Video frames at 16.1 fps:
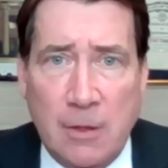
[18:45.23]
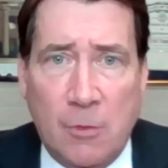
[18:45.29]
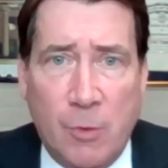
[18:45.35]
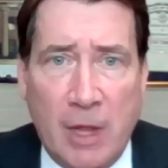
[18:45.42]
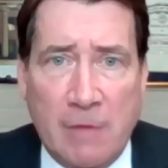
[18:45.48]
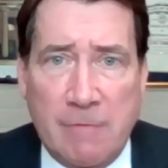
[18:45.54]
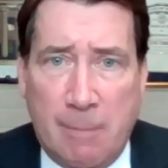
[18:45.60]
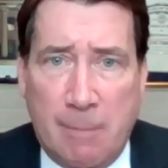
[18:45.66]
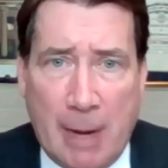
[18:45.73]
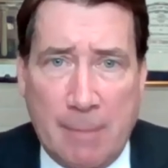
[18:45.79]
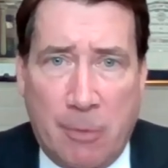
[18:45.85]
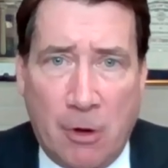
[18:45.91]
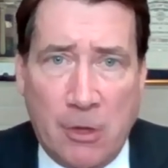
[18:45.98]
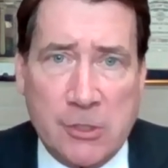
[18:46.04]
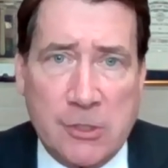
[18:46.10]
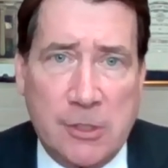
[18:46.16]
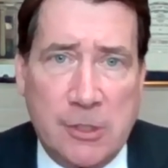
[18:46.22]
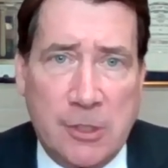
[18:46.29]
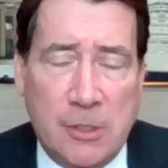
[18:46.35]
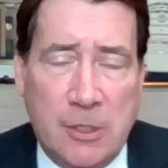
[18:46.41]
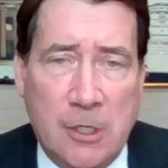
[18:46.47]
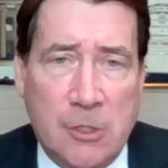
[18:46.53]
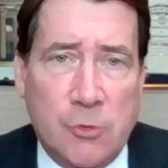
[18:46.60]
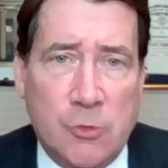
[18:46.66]
We have a bipartisan
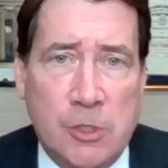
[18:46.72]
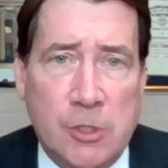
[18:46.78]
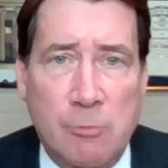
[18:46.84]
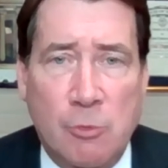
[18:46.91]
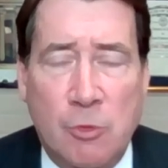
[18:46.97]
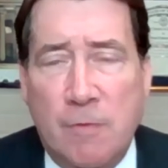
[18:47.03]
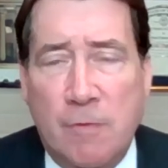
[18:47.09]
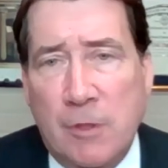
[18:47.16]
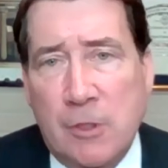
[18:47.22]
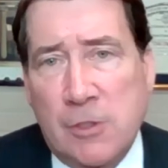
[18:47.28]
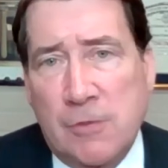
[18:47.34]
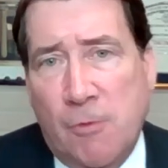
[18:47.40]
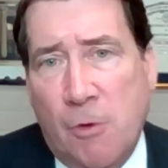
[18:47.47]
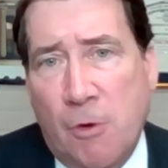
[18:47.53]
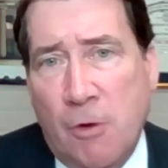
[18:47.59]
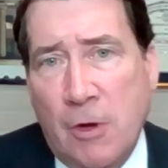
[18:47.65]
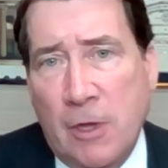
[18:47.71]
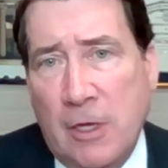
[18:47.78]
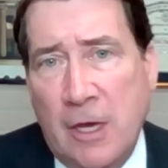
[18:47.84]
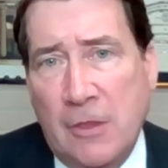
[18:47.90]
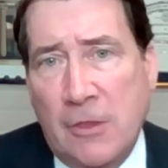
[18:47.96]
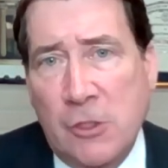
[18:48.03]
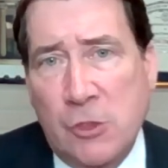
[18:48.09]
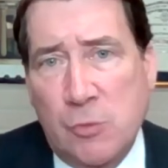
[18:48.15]
interest in moving this forward, and
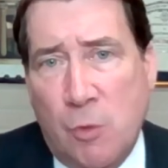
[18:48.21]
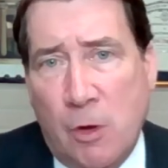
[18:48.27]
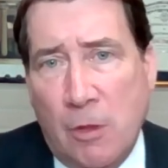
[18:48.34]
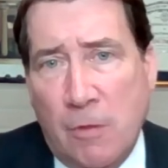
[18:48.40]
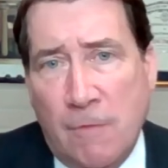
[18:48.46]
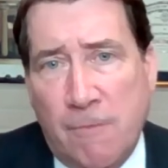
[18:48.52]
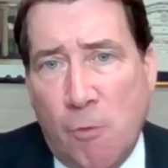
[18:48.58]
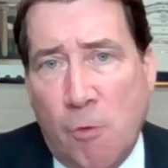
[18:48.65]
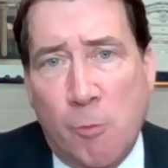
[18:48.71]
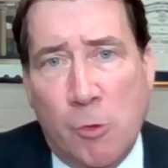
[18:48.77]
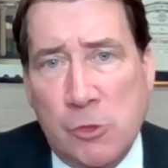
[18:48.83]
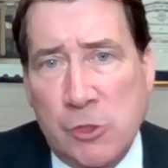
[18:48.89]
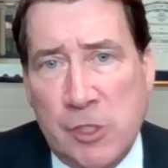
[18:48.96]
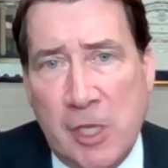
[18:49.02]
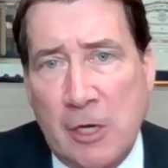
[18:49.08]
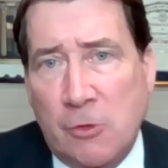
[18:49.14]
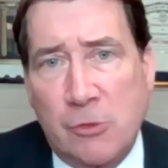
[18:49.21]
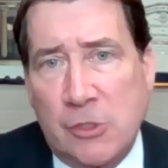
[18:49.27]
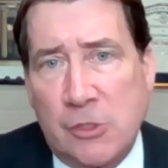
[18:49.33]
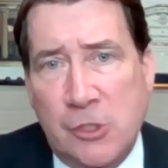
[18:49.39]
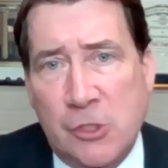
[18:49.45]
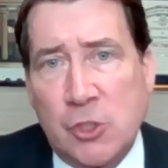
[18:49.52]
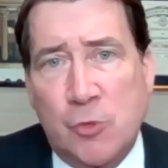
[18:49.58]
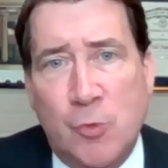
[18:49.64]
Keith is one of the foremost thinkers in
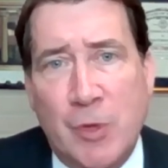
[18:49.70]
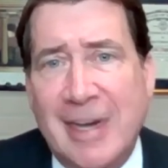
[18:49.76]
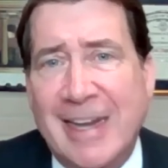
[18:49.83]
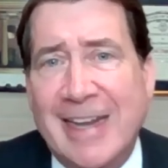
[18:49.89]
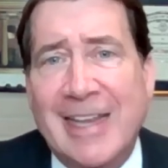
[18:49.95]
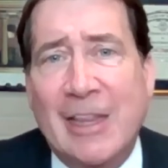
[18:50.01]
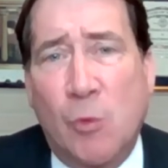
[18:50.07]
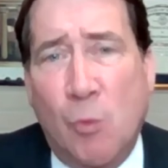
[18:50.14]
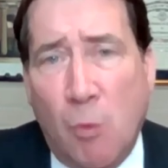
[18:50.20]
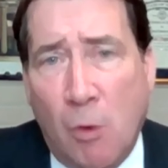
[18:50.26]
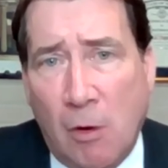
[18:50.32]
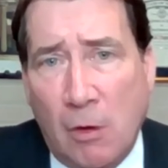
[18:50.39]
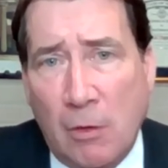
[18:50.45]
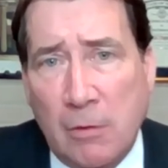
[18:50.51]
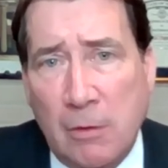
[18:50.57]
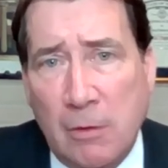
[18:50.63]
this arena in the world.